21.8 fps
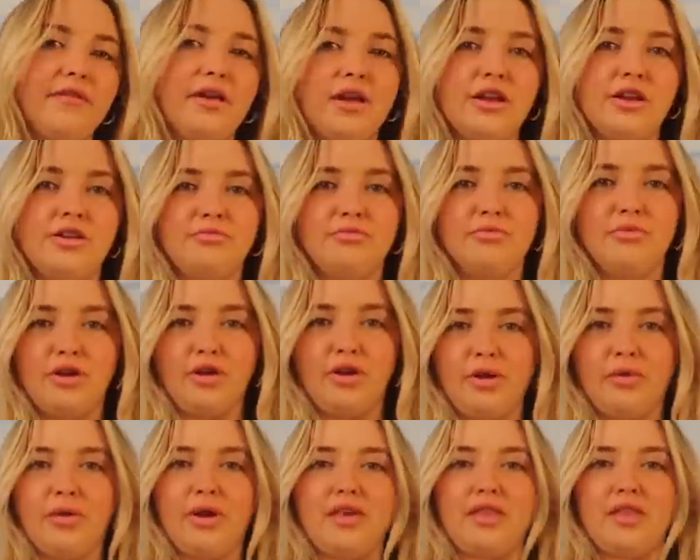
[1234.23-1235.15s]
I'm
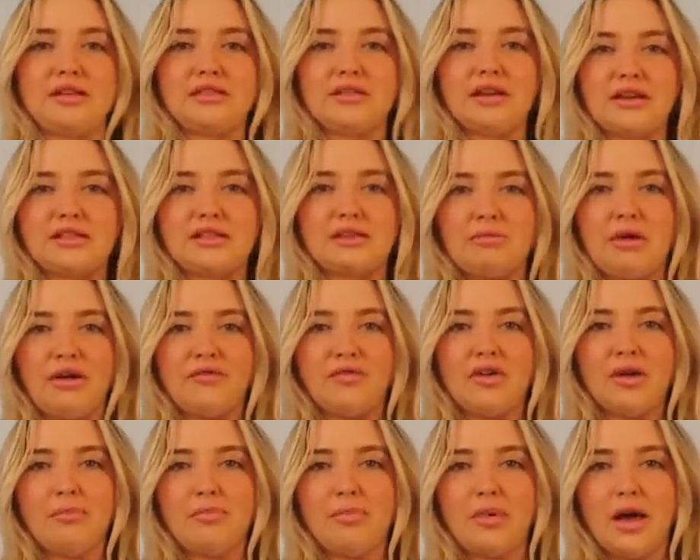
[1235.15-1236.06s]
literally wearing the exact same
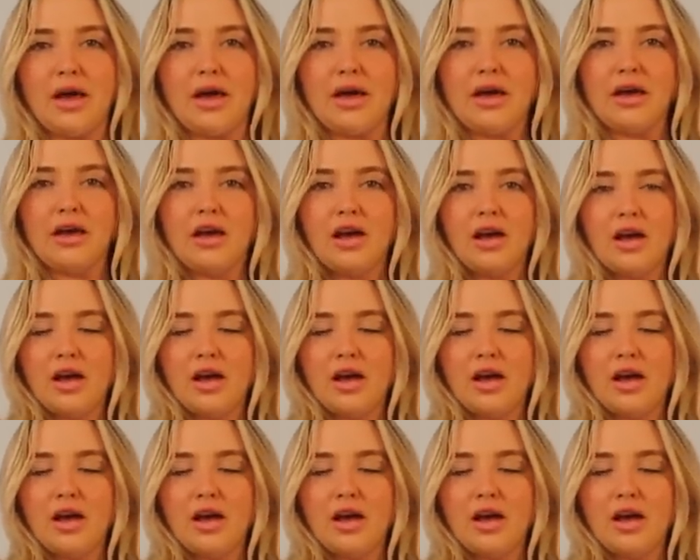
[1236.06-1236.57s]
outfit, but